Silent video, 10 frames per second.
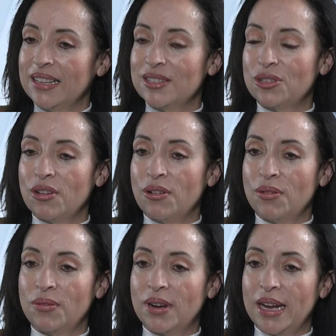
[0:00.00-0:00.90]

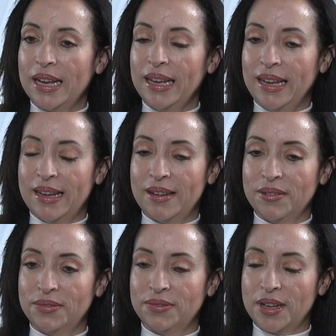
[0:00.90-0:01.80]
So I
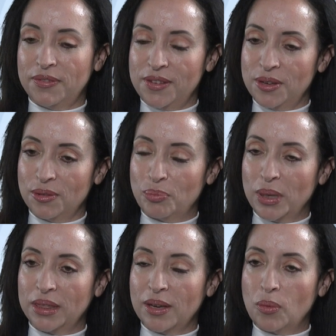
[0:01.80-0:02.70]
have a few,
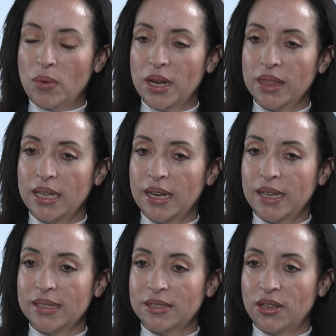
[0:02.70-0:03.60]
but the one that
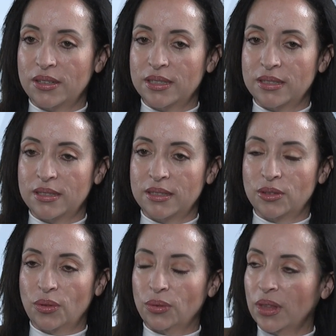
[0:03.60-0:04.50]
I started
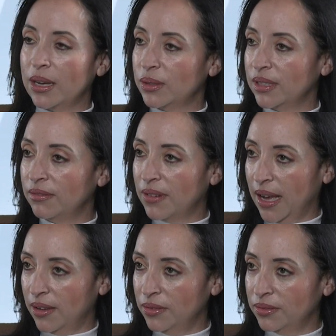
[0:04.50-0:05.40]
in
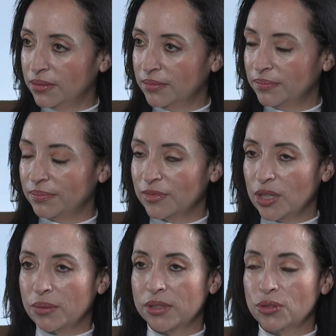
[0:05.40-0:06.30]
2005,
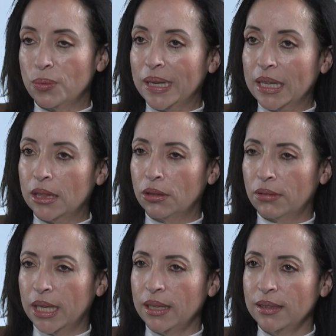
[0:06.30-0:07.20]
so I was
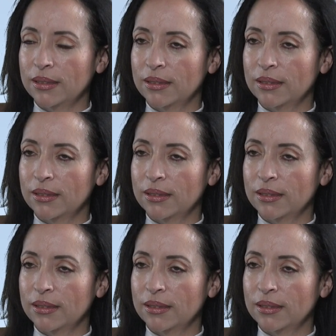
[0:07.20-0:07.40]
23.